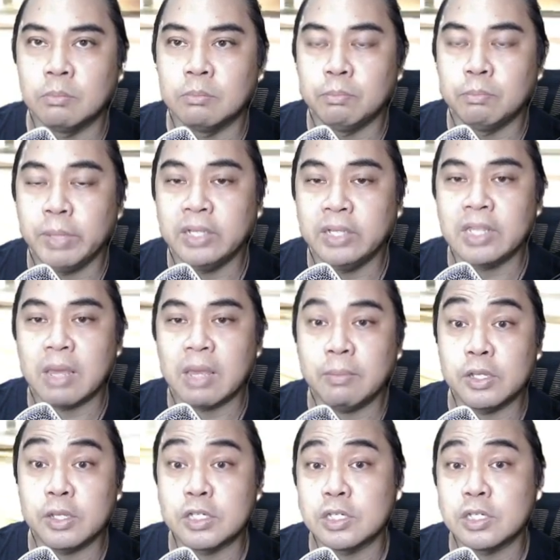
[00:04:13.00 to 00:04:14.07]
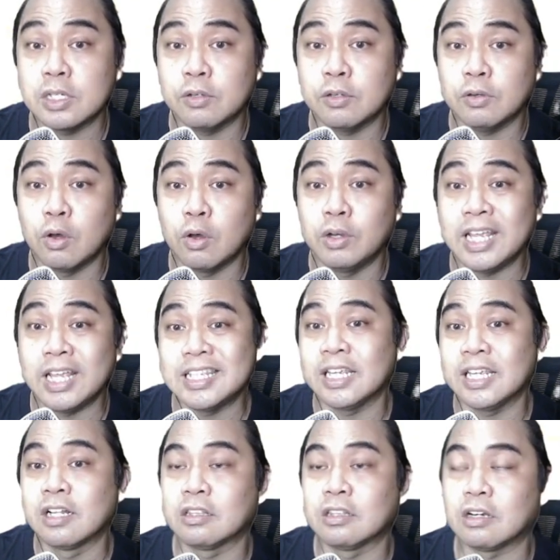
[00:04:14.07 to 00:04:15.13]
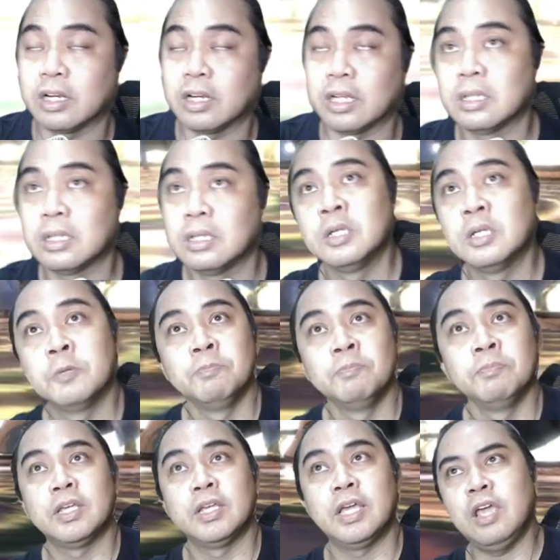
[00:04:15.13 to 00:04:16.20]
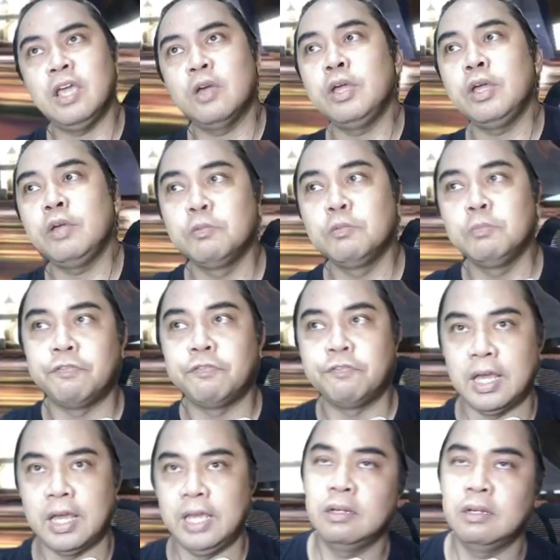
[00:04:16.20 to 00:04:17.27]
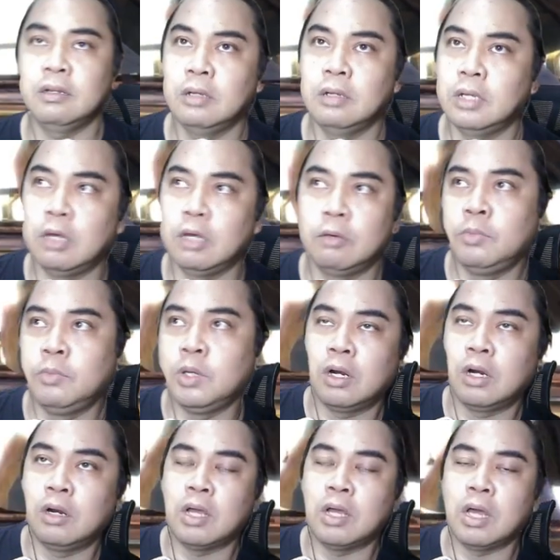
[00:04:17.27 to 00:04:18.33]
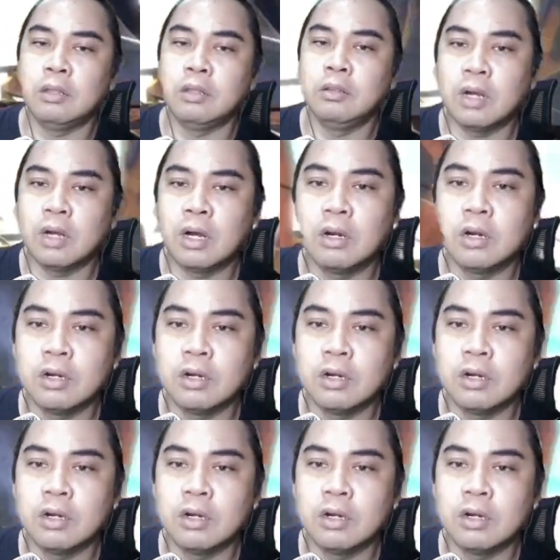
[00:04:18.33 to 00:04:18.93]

big damage on a single target. AOE will be fine. There are